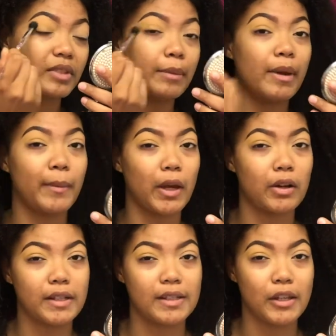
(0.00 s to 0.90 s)
It might be
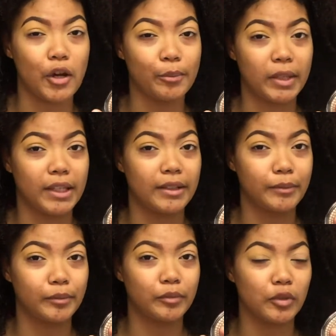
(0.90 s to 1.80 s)
hard to see on me,
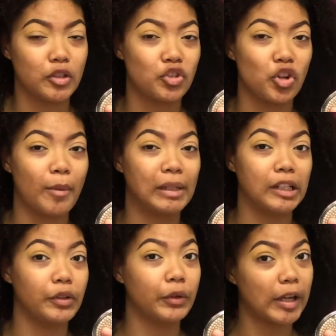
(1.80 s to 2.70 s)
because you know I'm a little